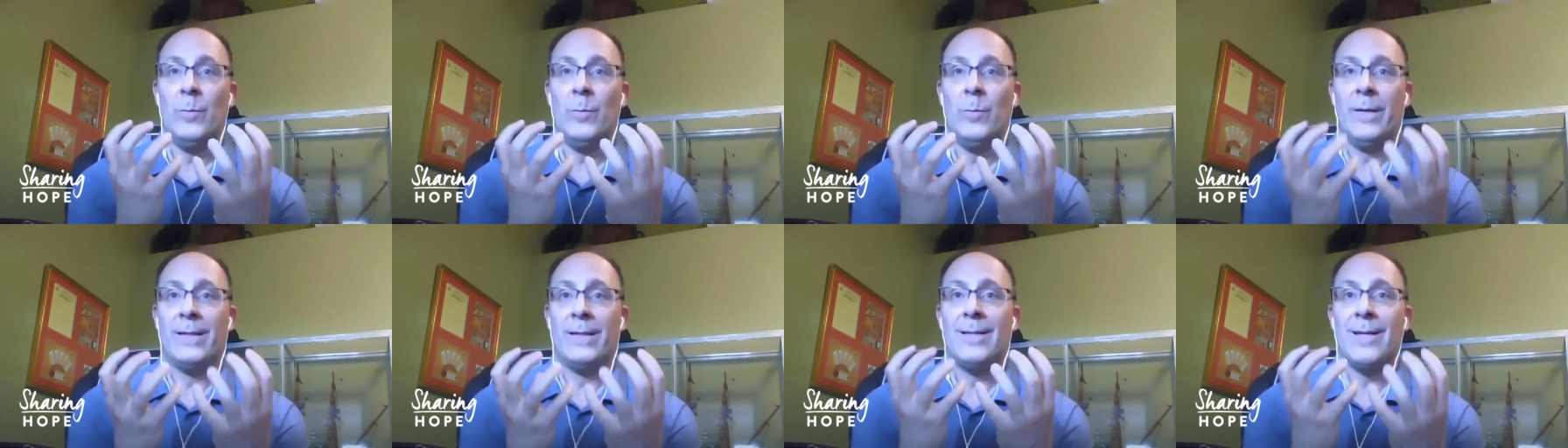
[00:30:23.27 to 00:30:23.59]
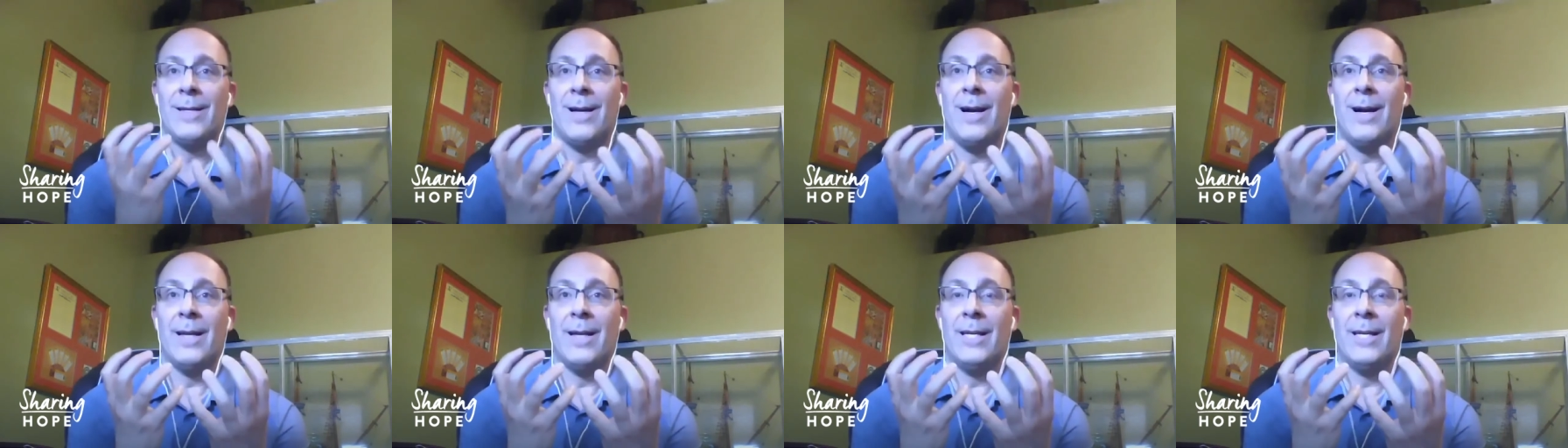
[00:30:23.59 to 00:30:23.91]
But,
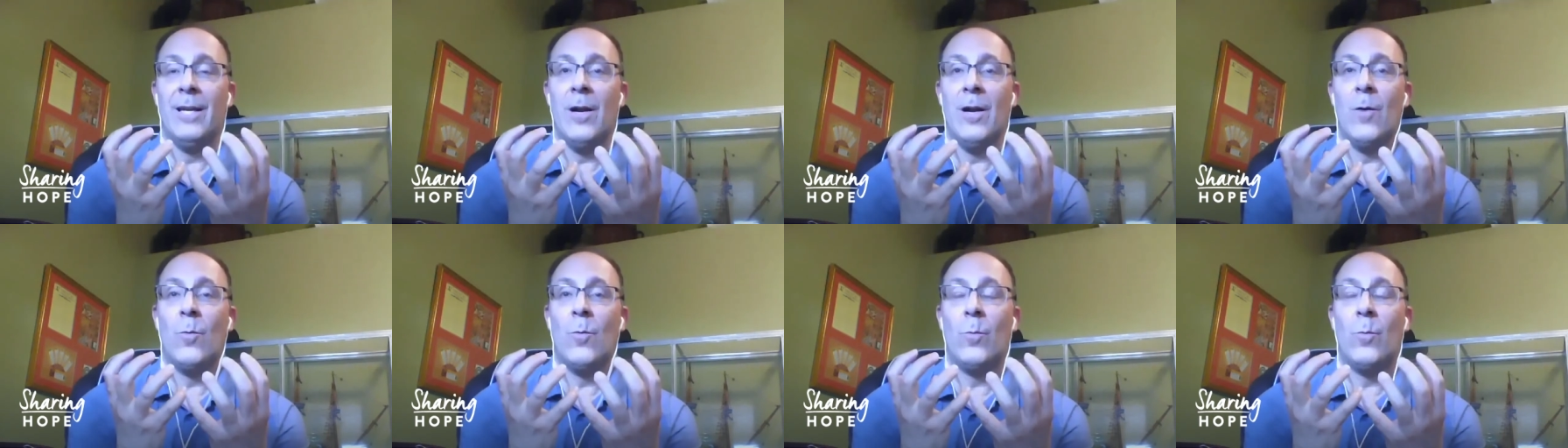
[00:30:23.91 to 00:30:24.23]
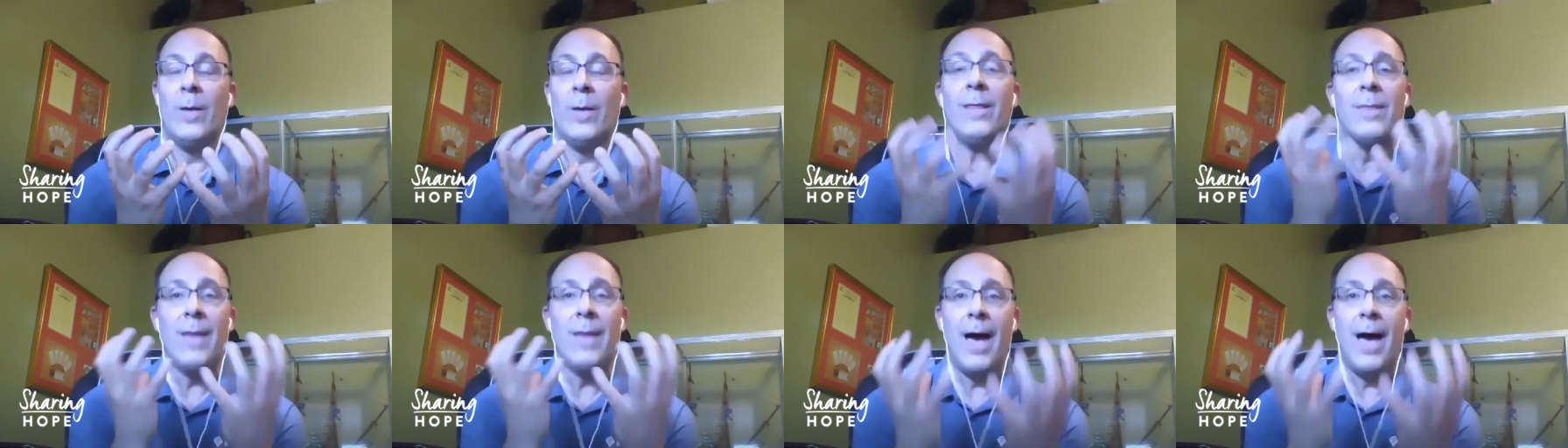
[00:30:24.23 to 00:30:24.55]

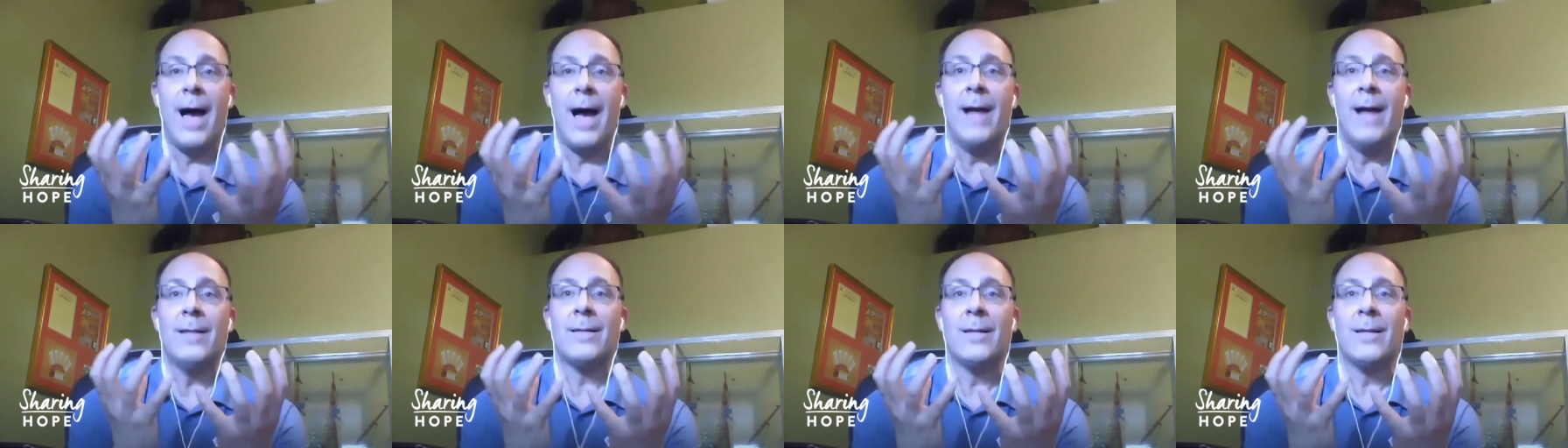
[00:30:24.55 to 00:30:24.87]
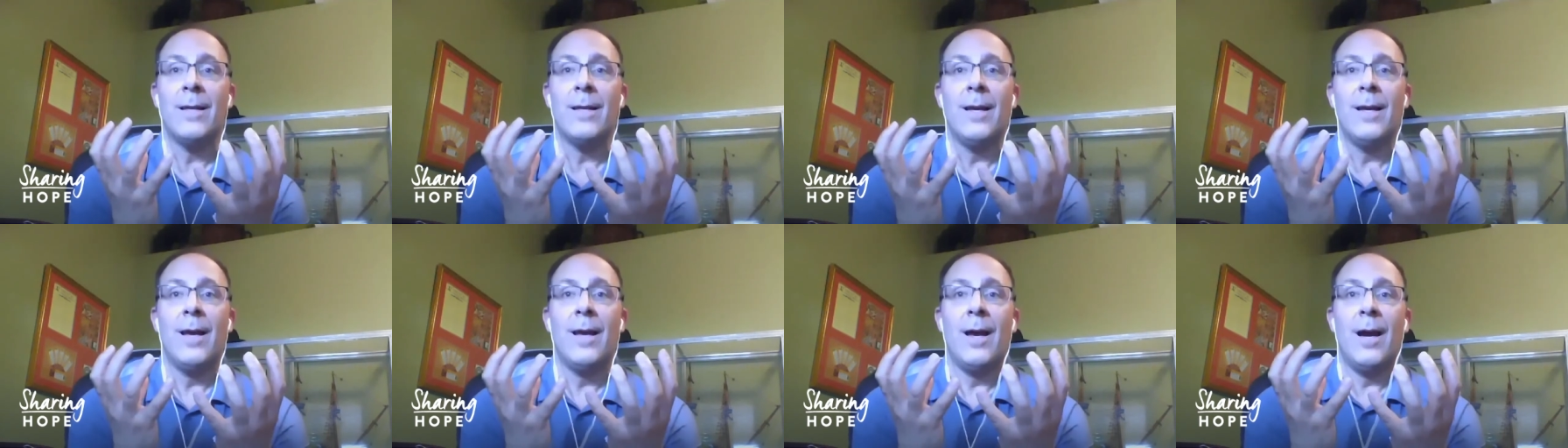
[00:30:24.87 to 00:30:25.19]
with that,
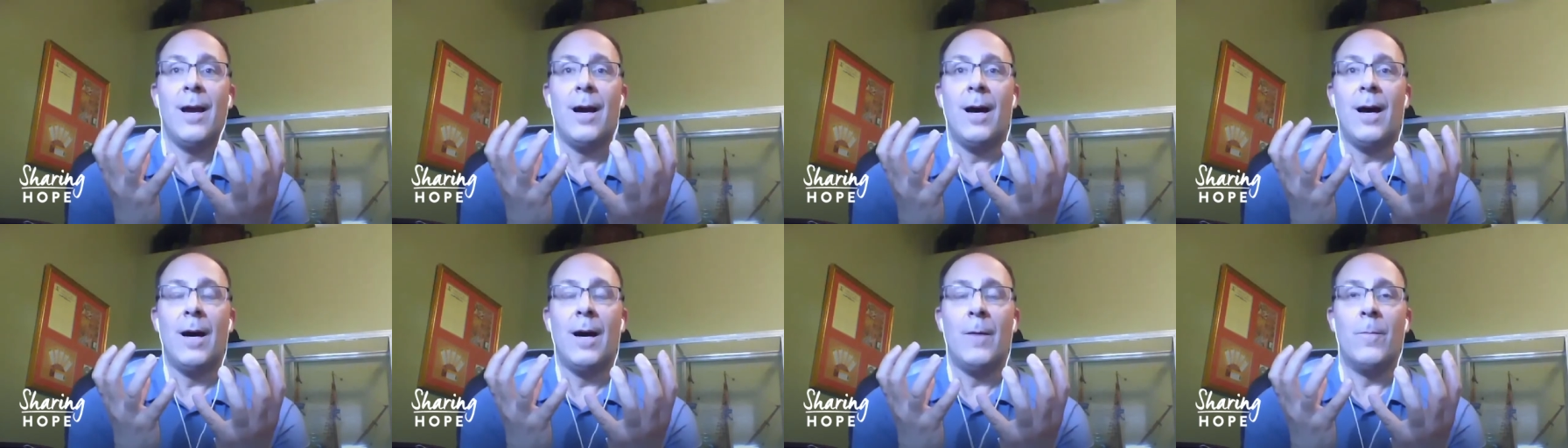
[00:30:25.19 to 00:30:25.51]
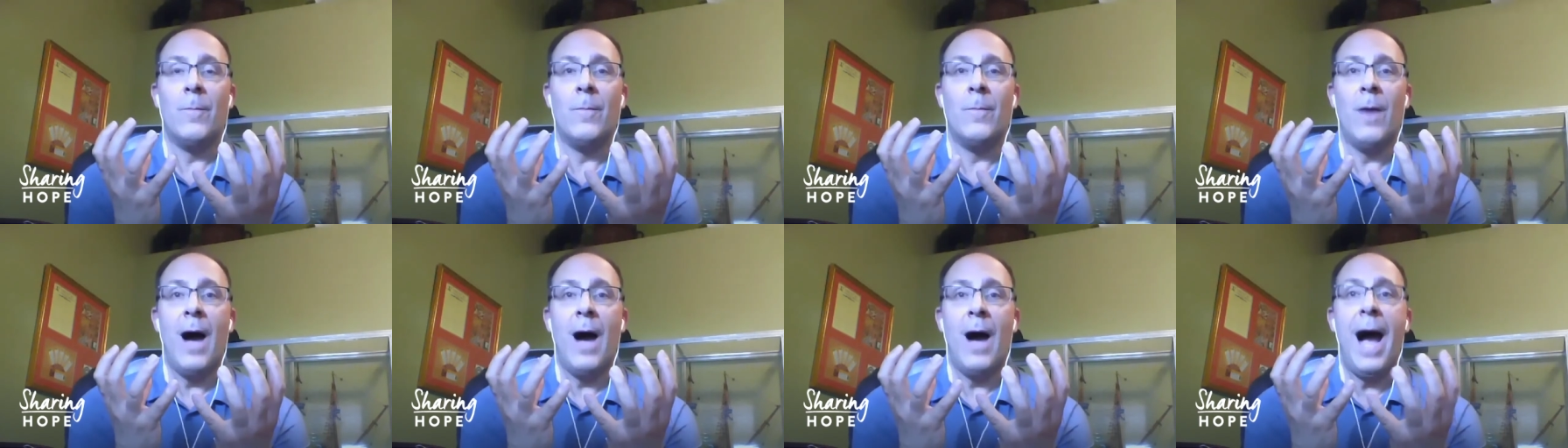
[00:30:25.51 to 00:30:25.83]

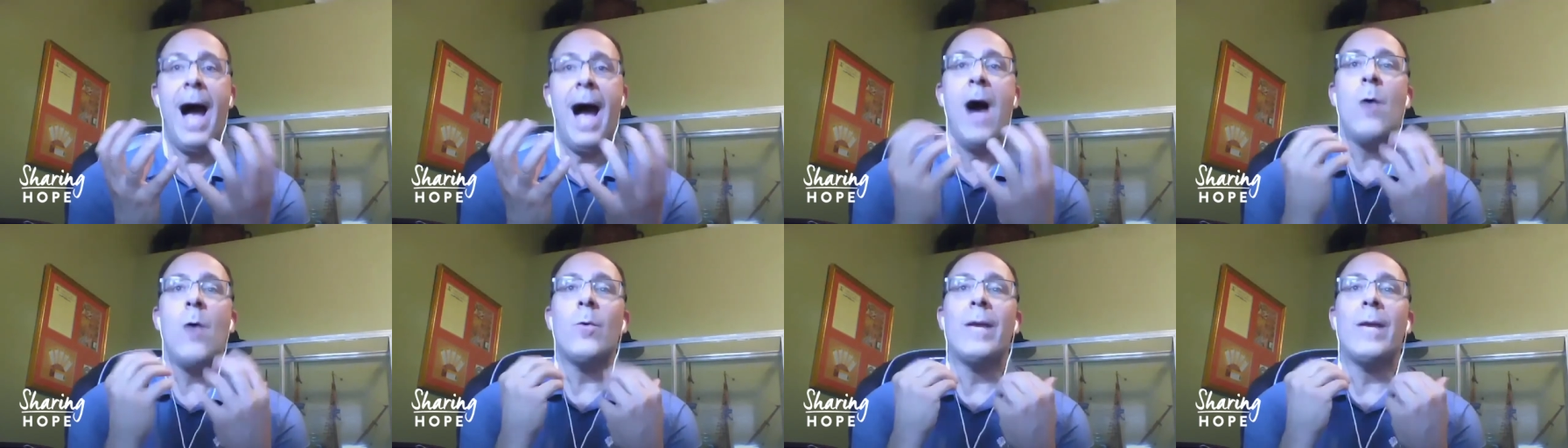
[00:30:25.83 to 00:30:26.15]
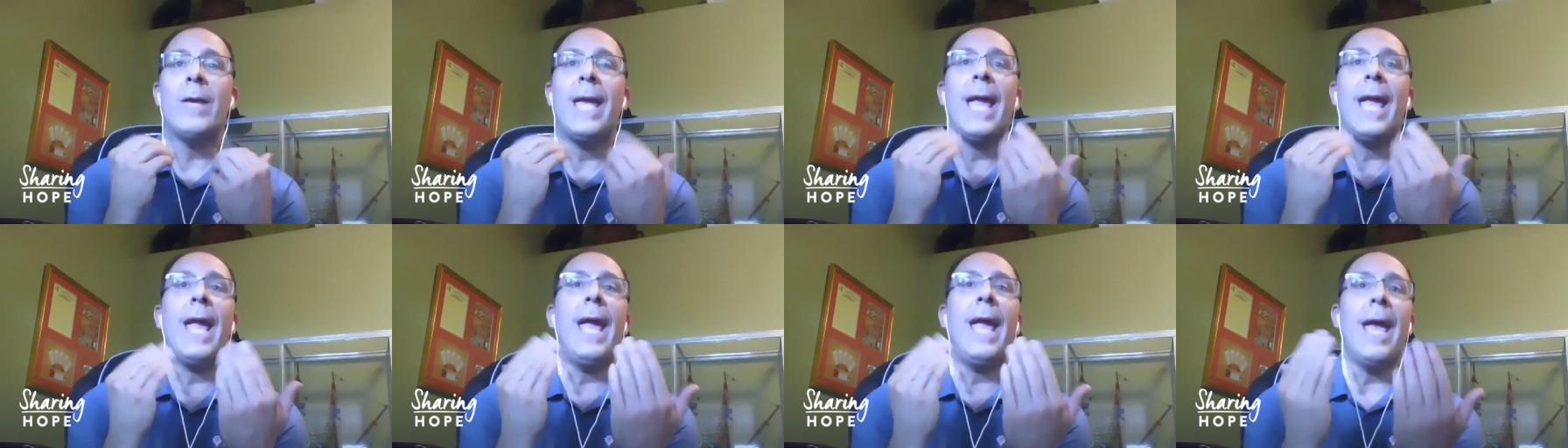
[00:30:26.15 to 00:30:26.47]
how
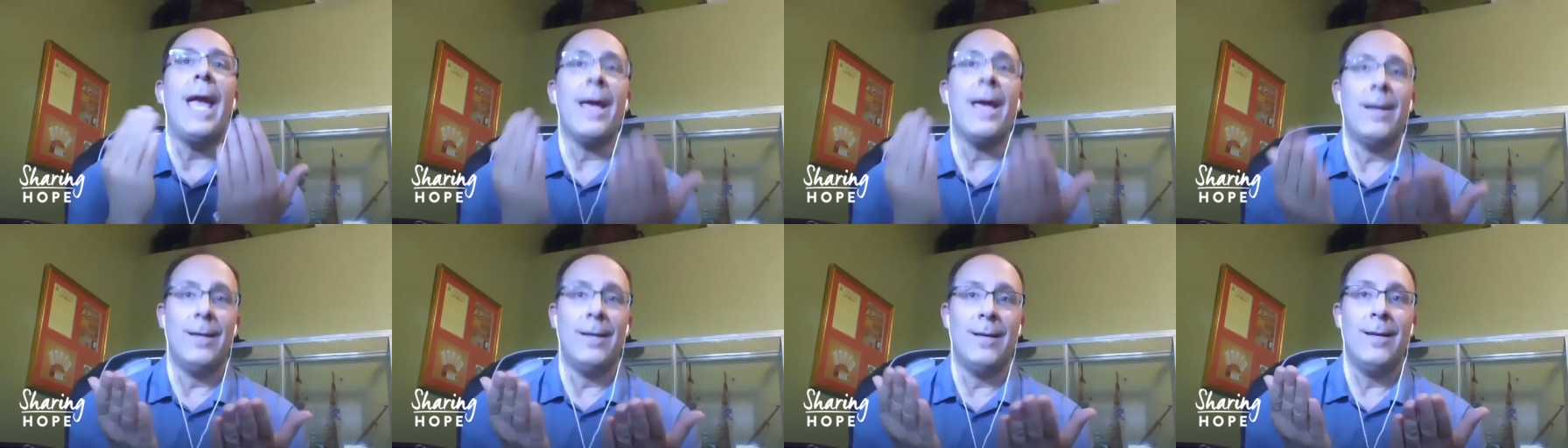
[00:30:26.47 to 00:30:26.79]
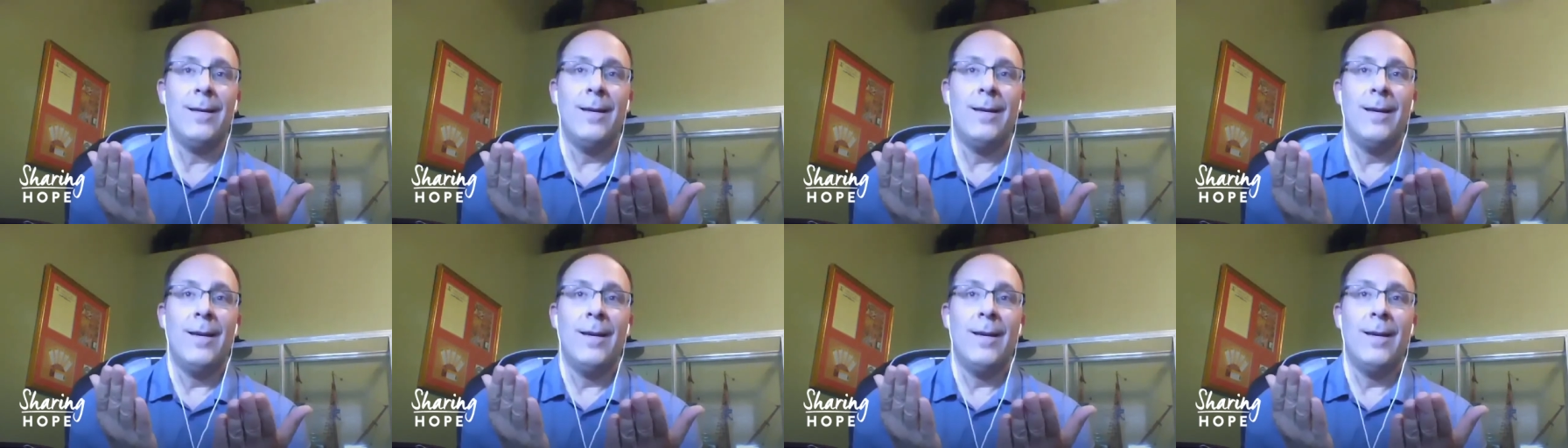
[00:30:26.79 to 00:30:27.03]
can